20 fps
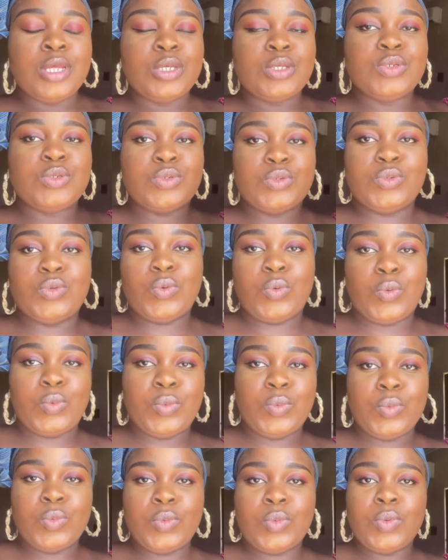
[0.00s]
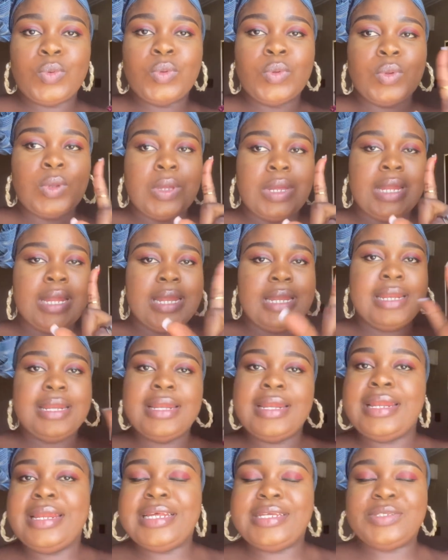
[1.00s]
So,
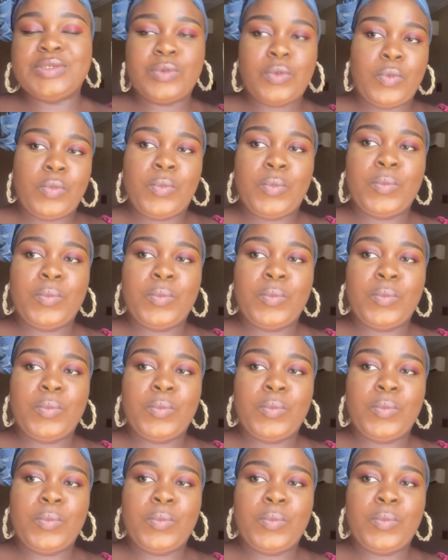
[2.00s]
let's go.